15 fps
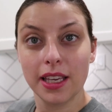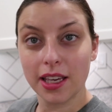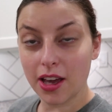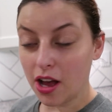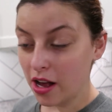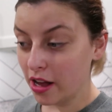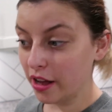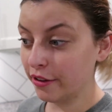
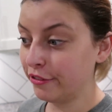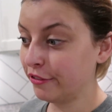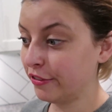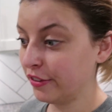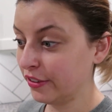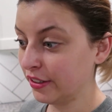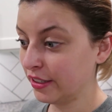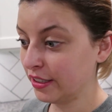kick off
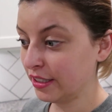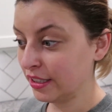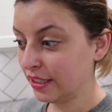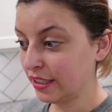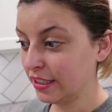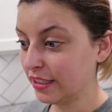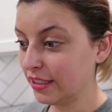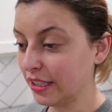
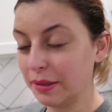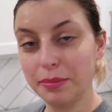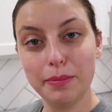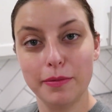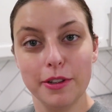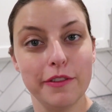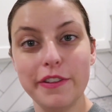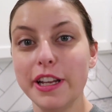
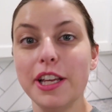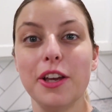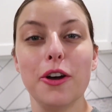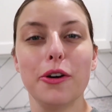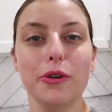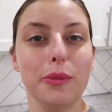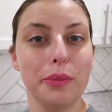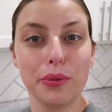the
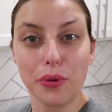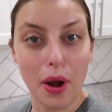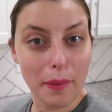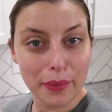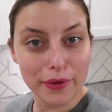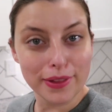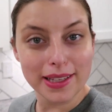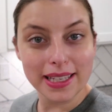video
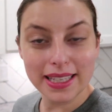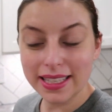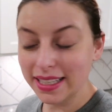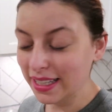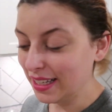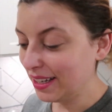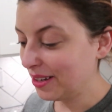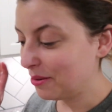
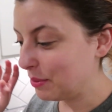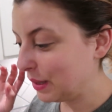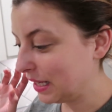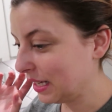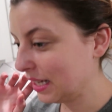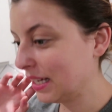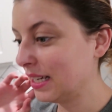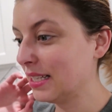properly
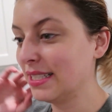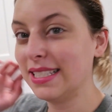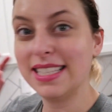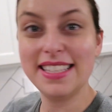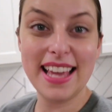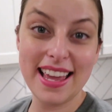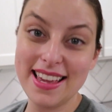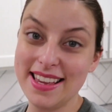because
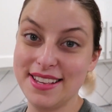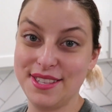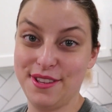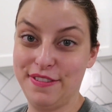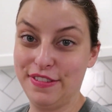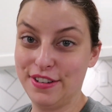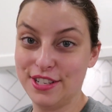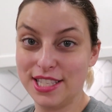today is
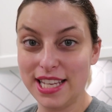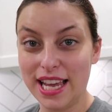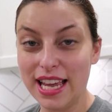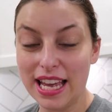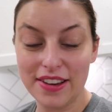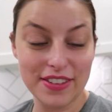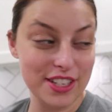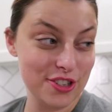the first
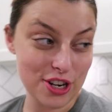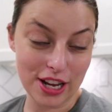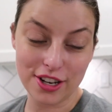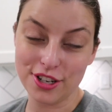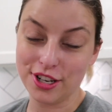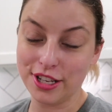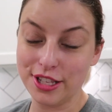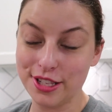day of
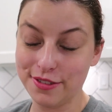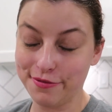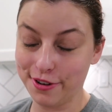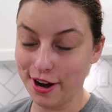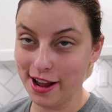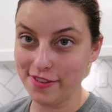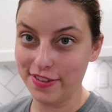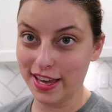injections
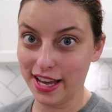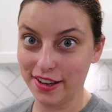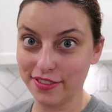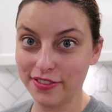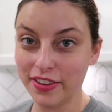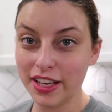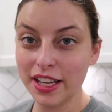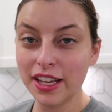for
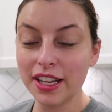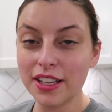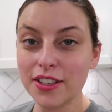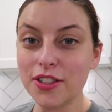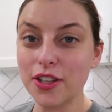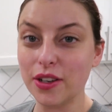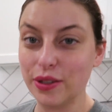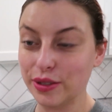IVF.
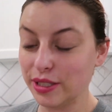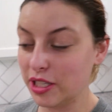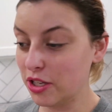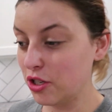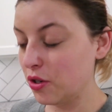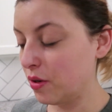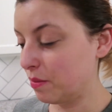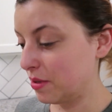So to
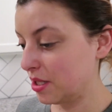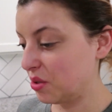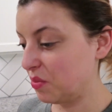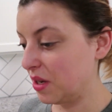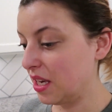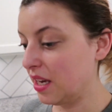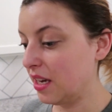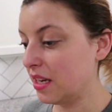get you up to
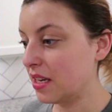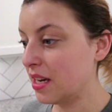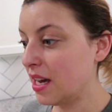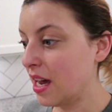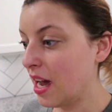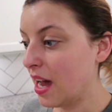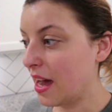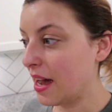speed,
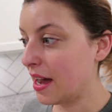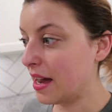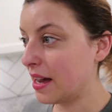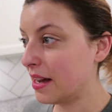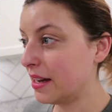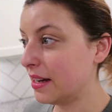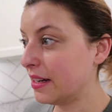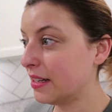
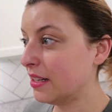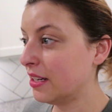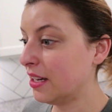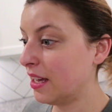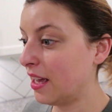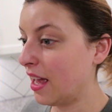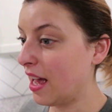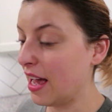
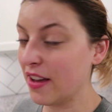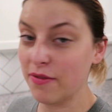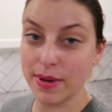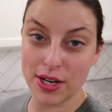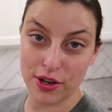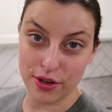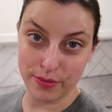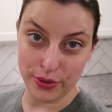I've
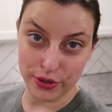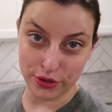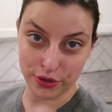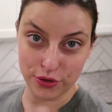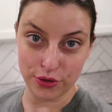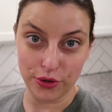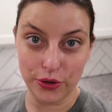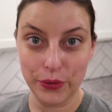been on birth
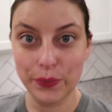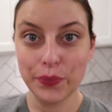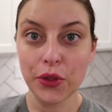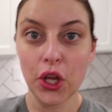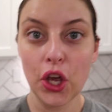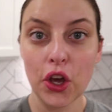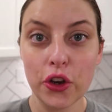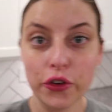control
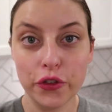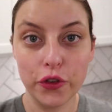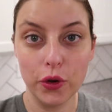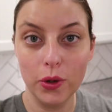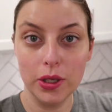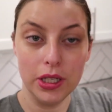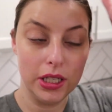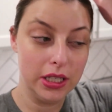
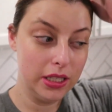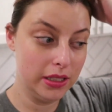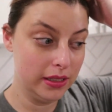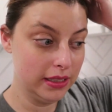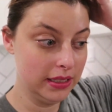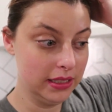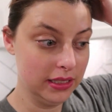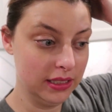
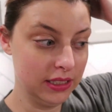for